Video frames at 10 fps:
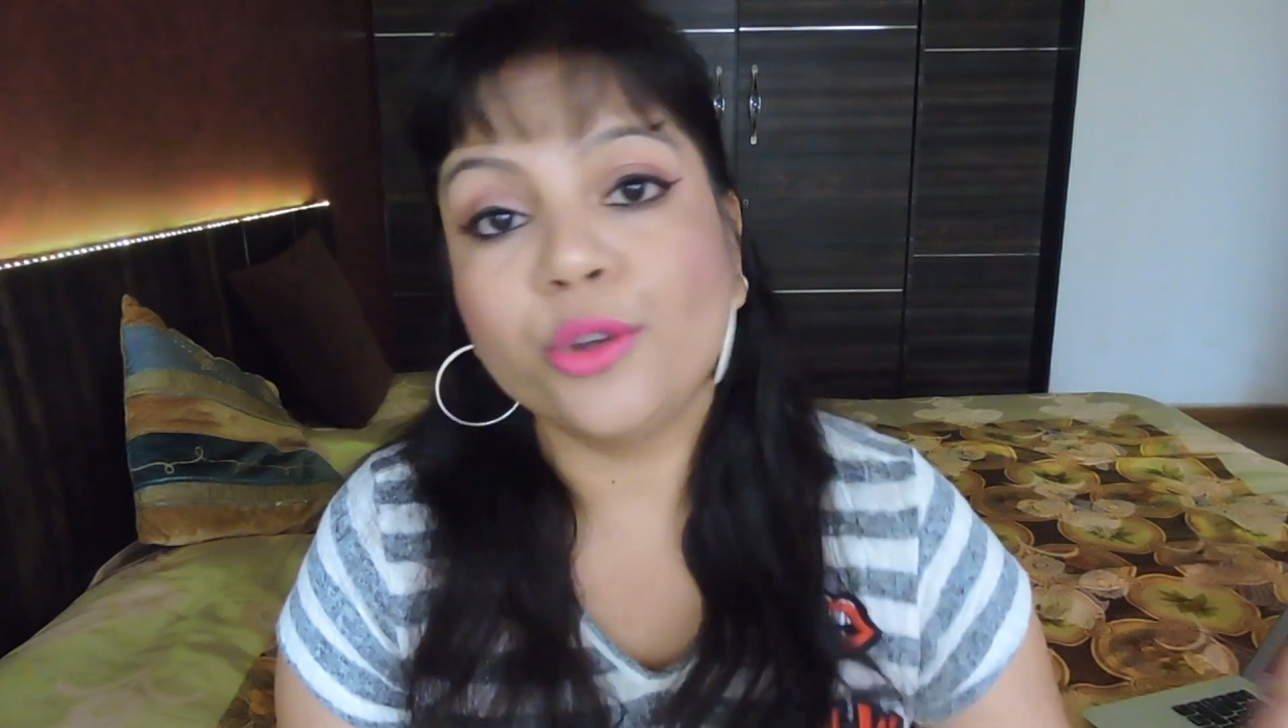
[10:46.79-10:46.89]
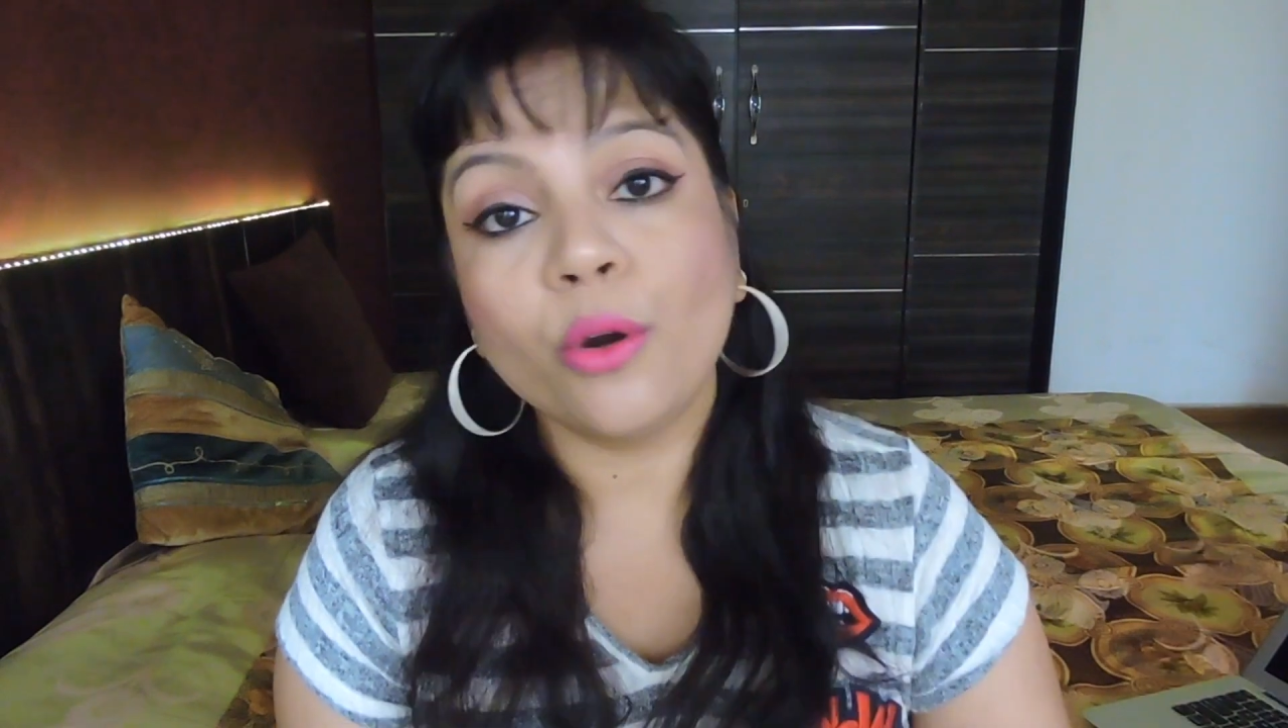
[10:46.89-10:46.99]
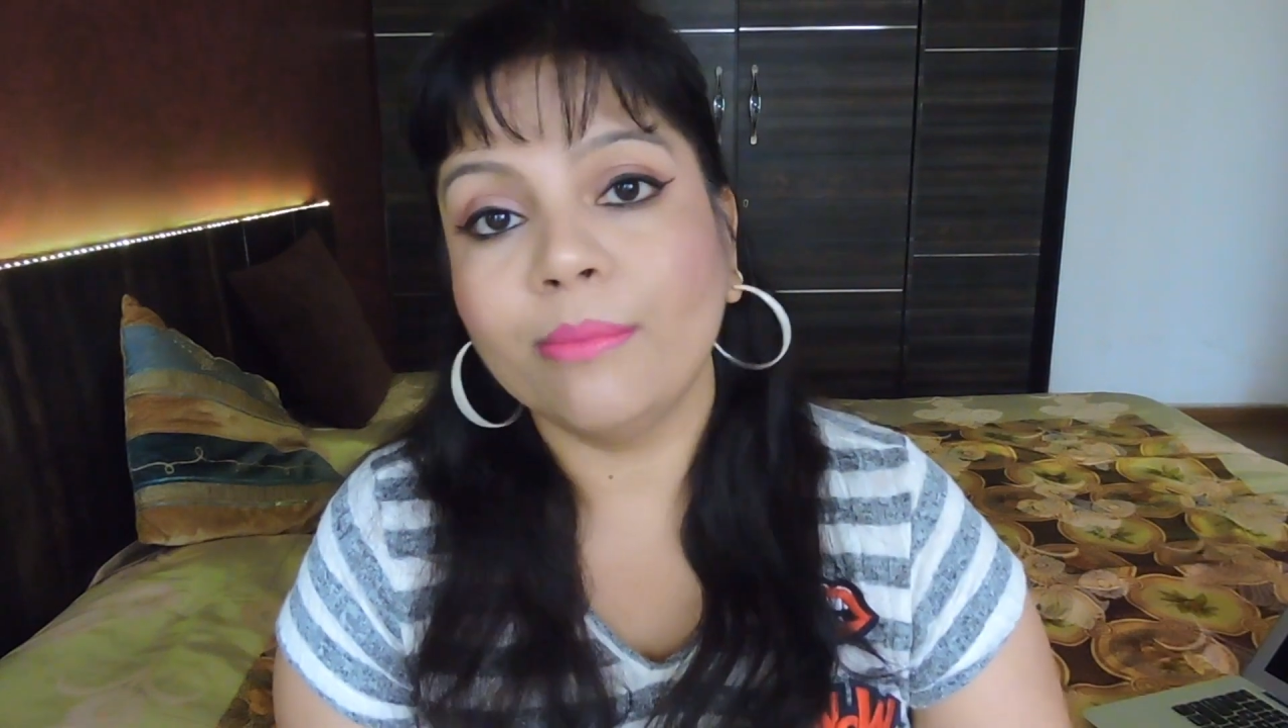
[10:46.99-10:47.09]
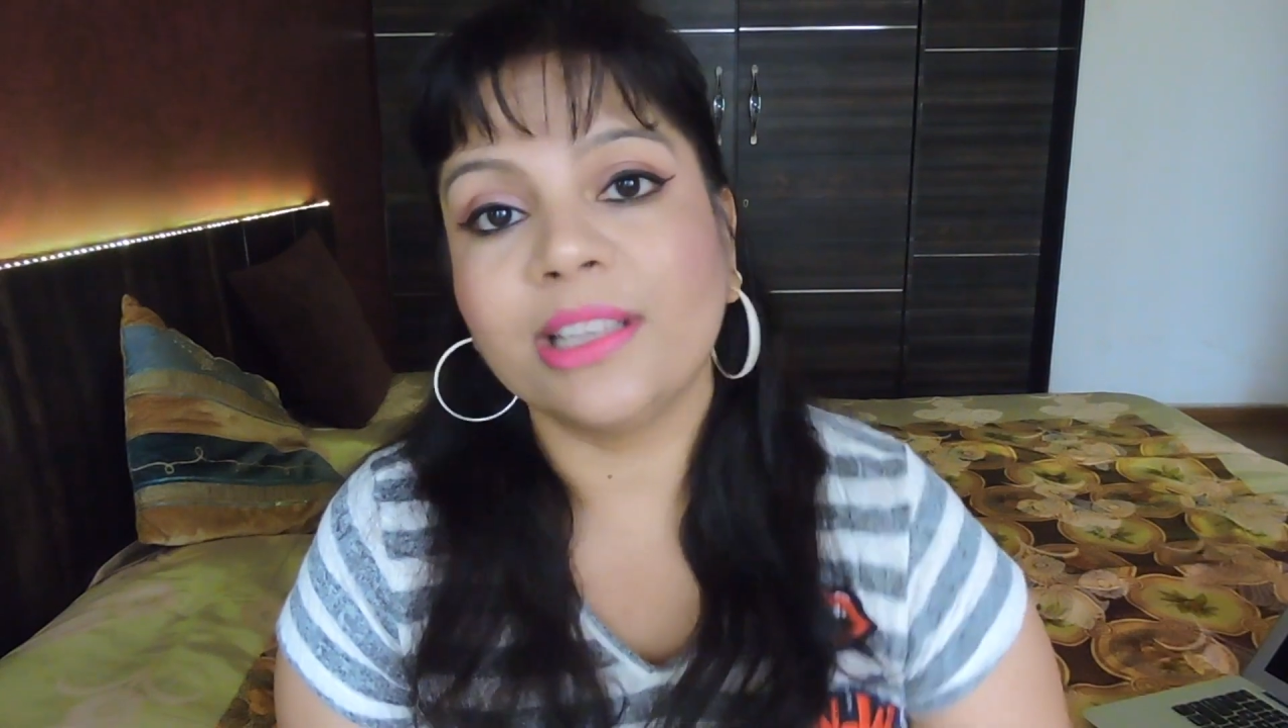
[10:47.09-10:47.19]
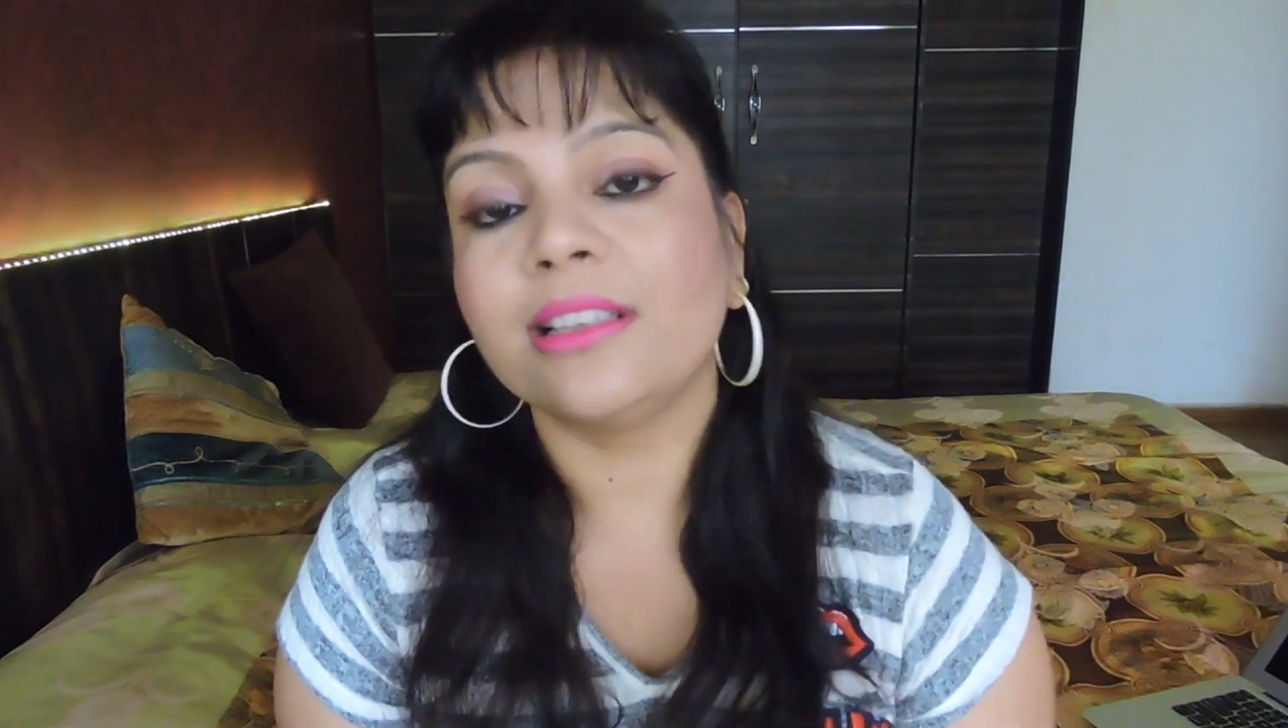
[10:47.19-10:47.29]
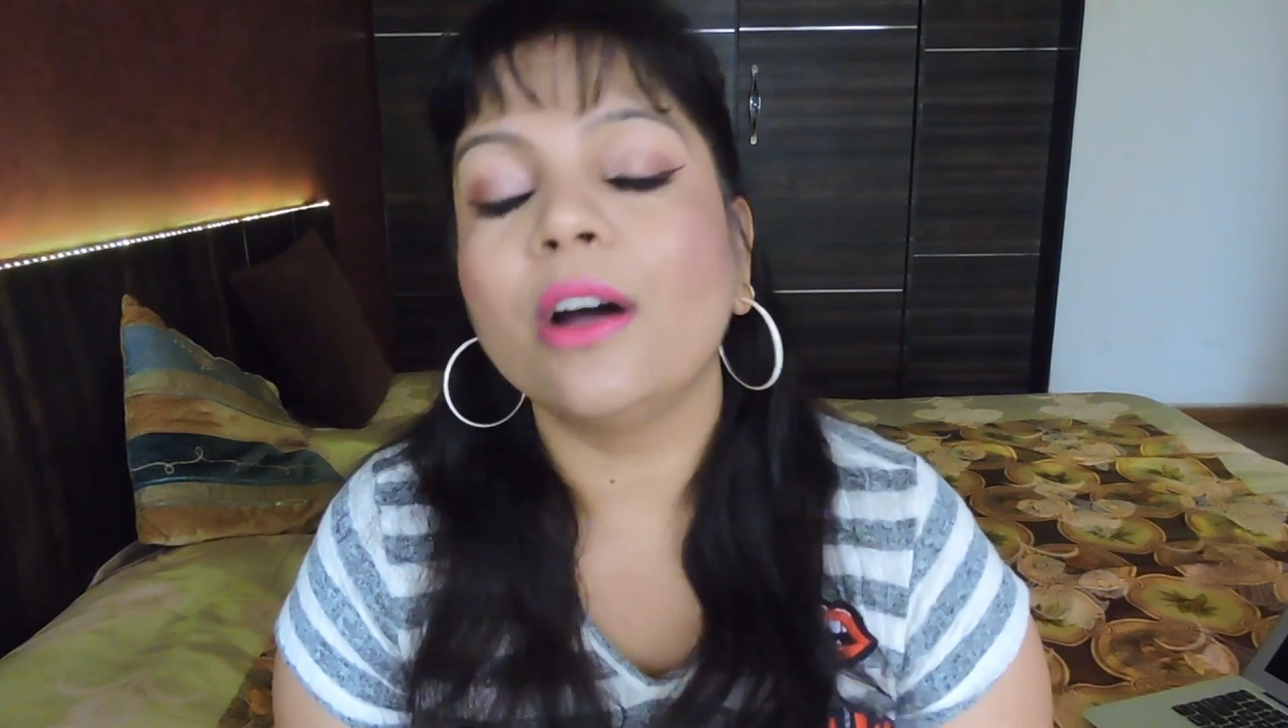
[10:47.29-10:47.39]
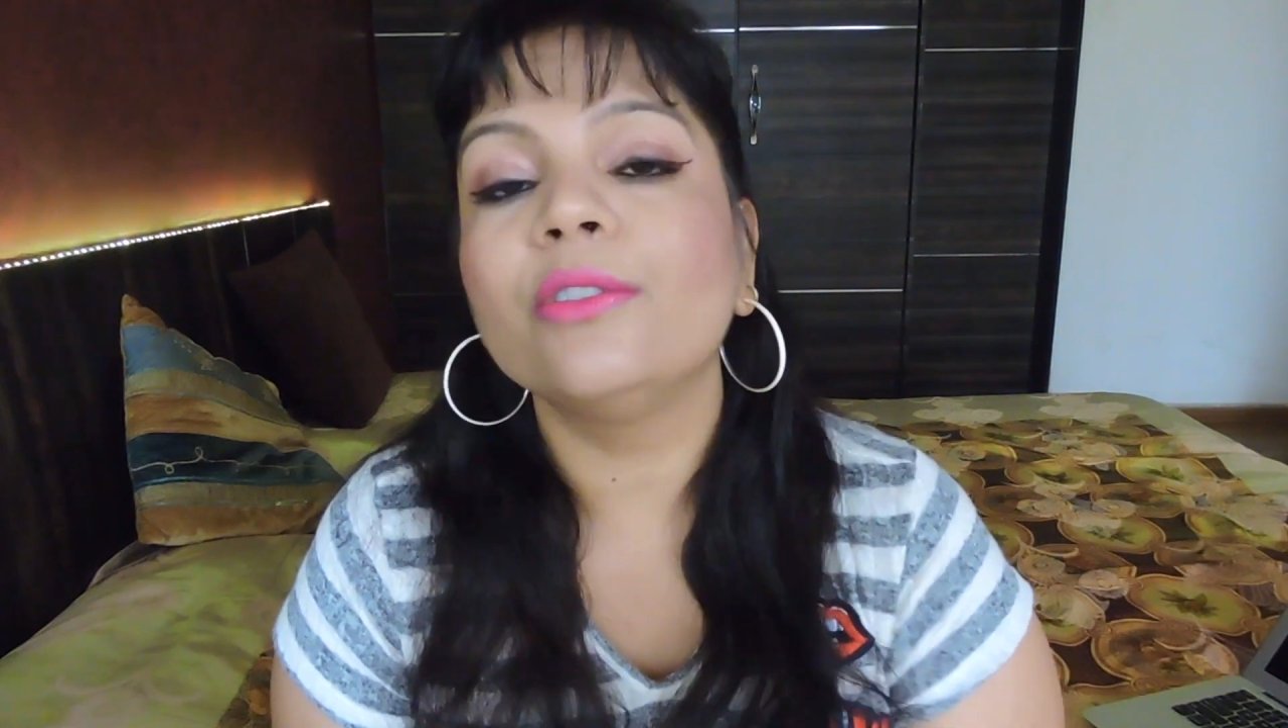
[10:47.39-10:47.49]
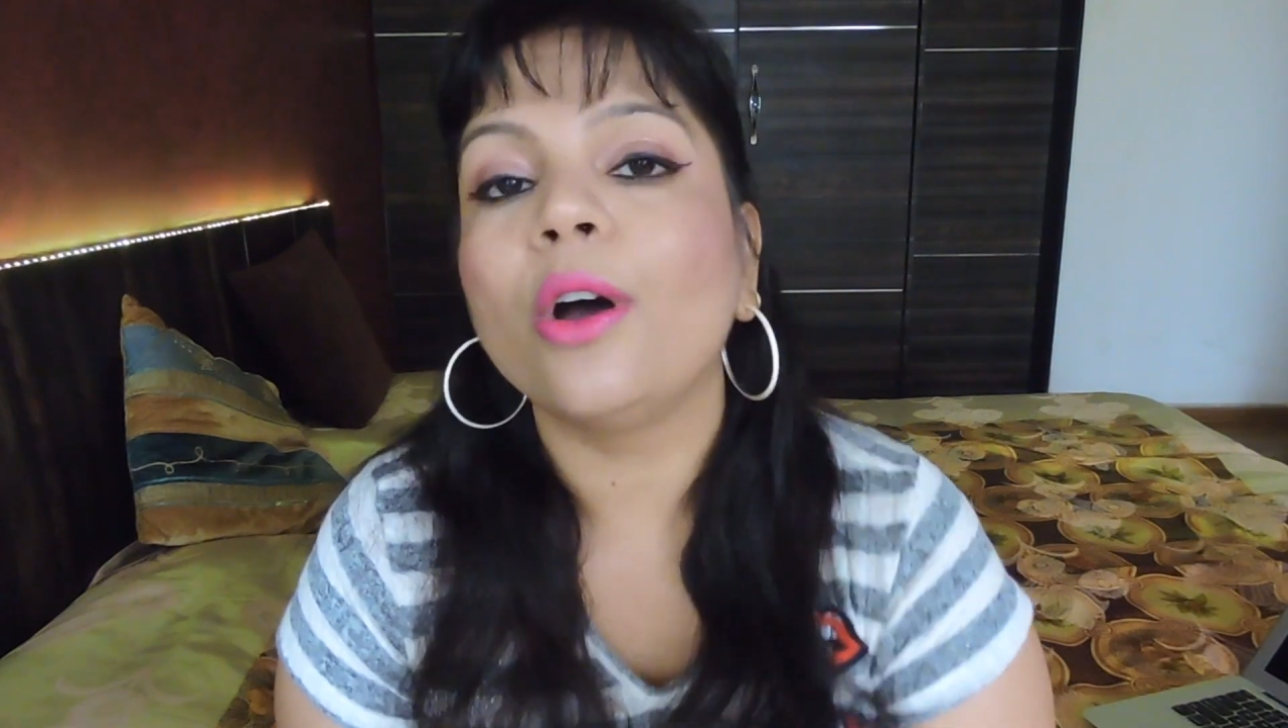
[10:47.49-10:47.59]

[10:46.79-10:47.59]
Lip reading: don't miss out